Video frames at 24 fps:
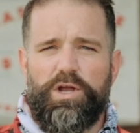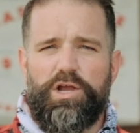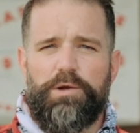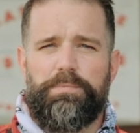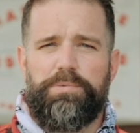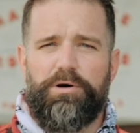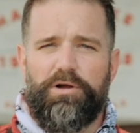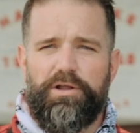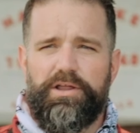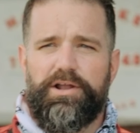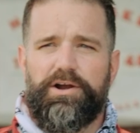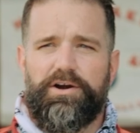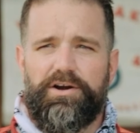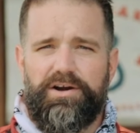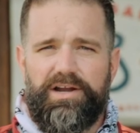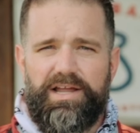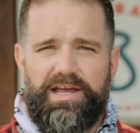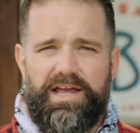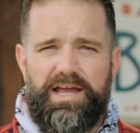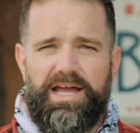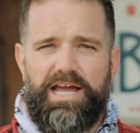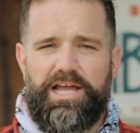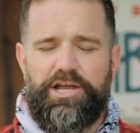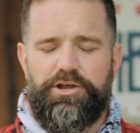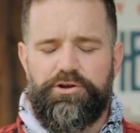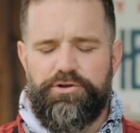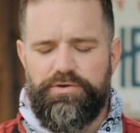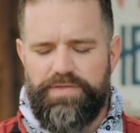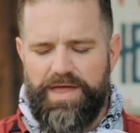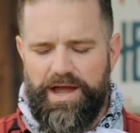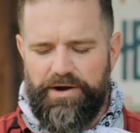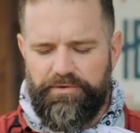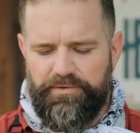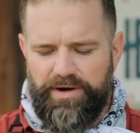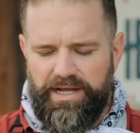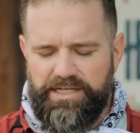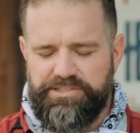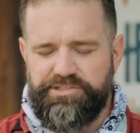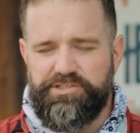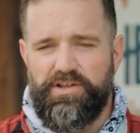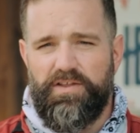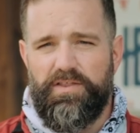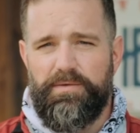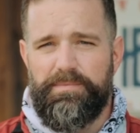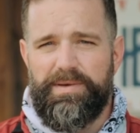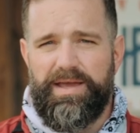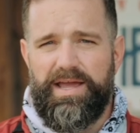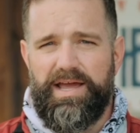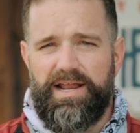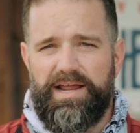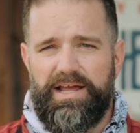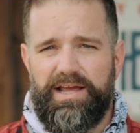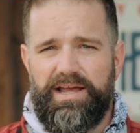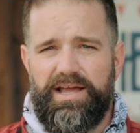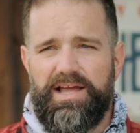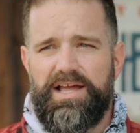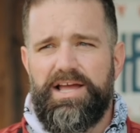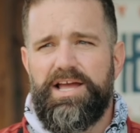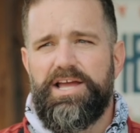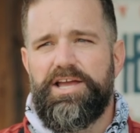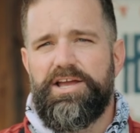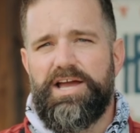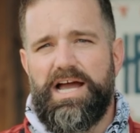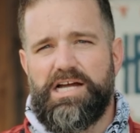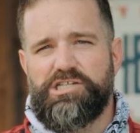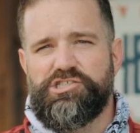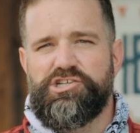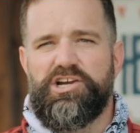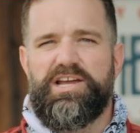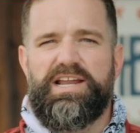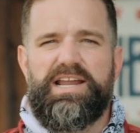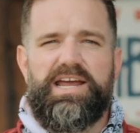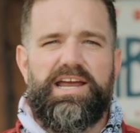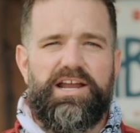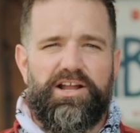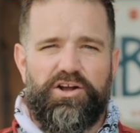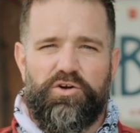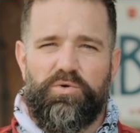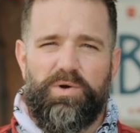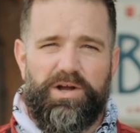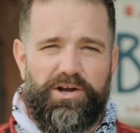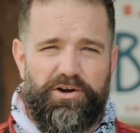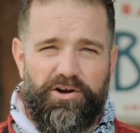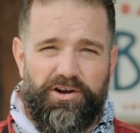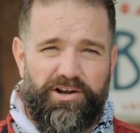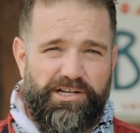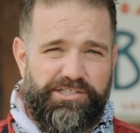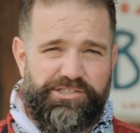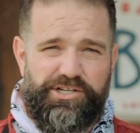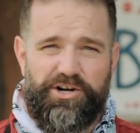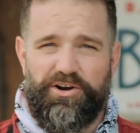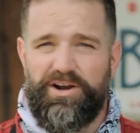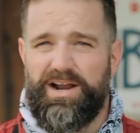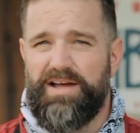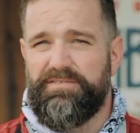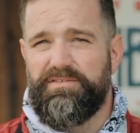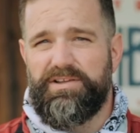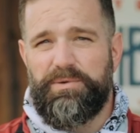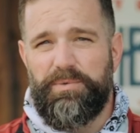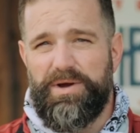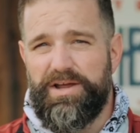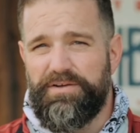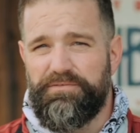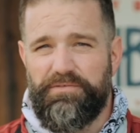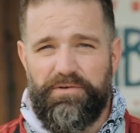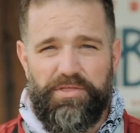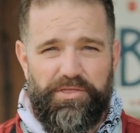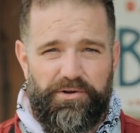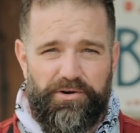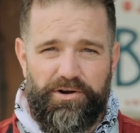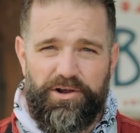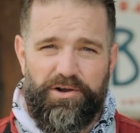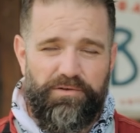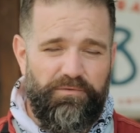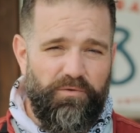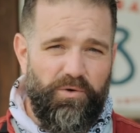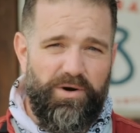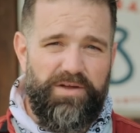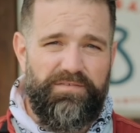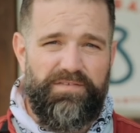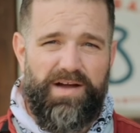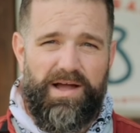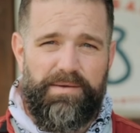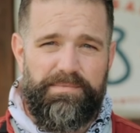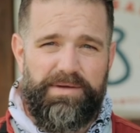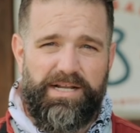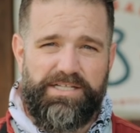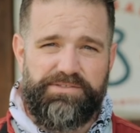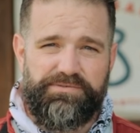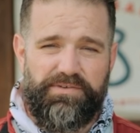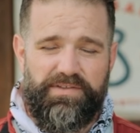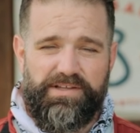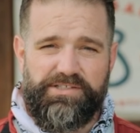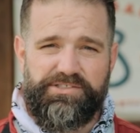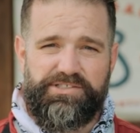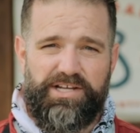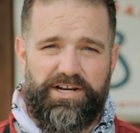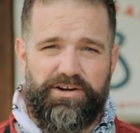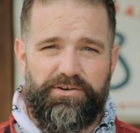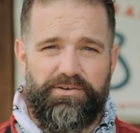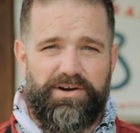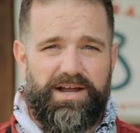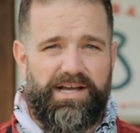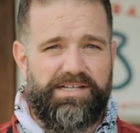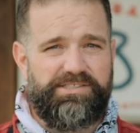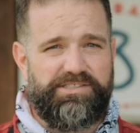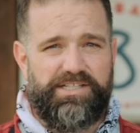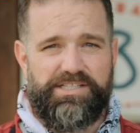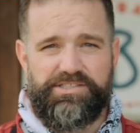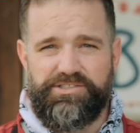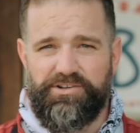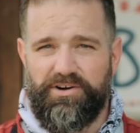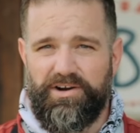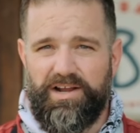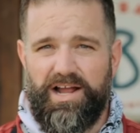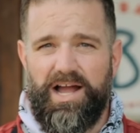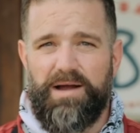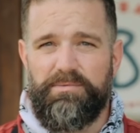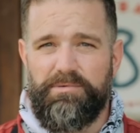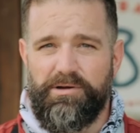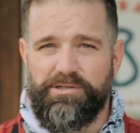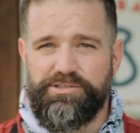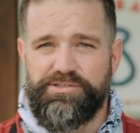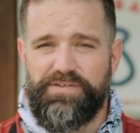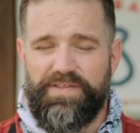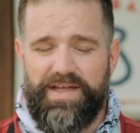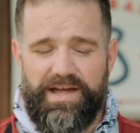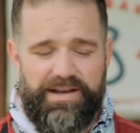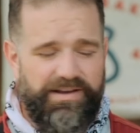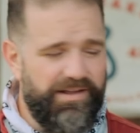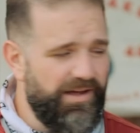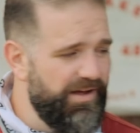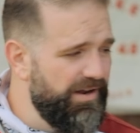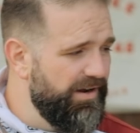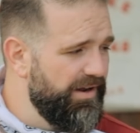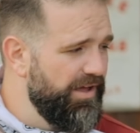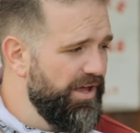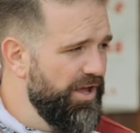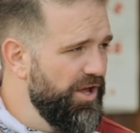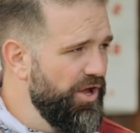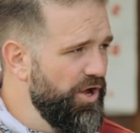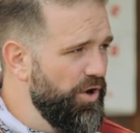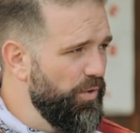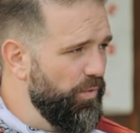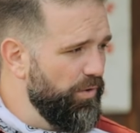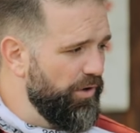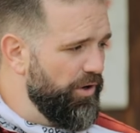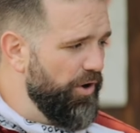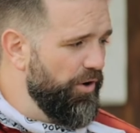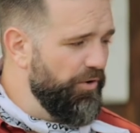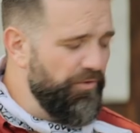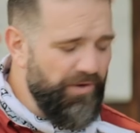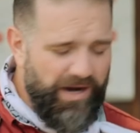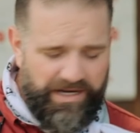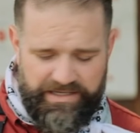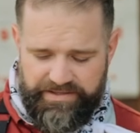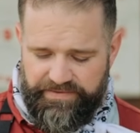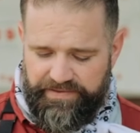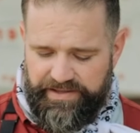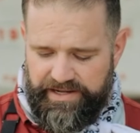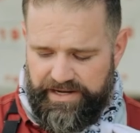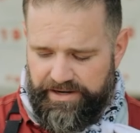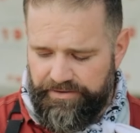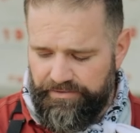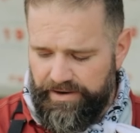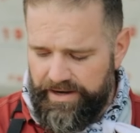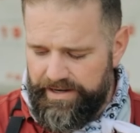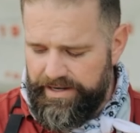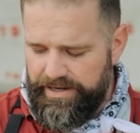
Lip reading: you pull it early and you do that rest on the beginning, you actually can eat it quicker because you don't have to wait for 30 or 45 minutes for this thing to rest. It's already got most of that done. We're going right to the heat right